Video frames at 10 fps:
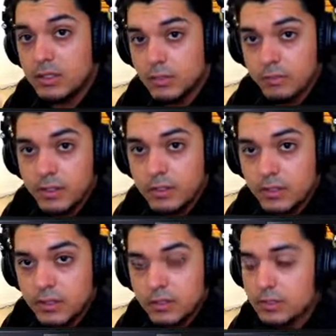out of each
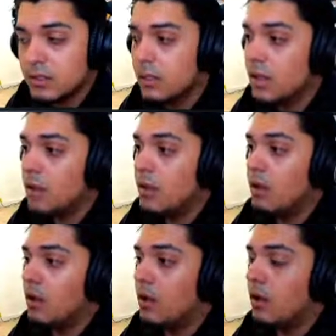list.
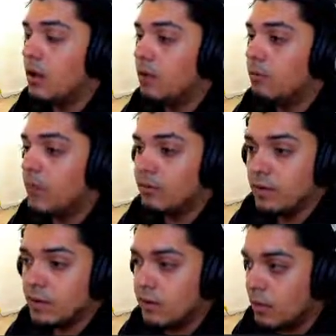We haven't gone
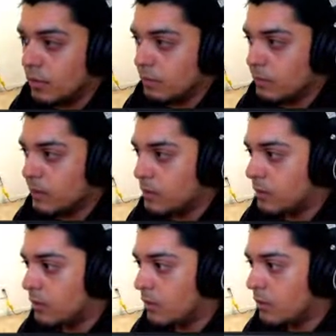through all of them. We've done
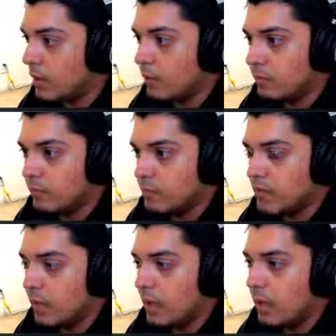3 of them
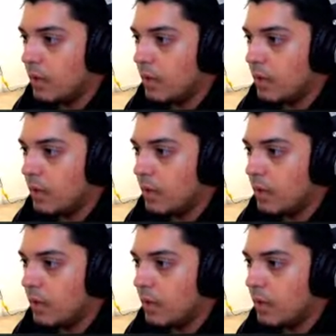today.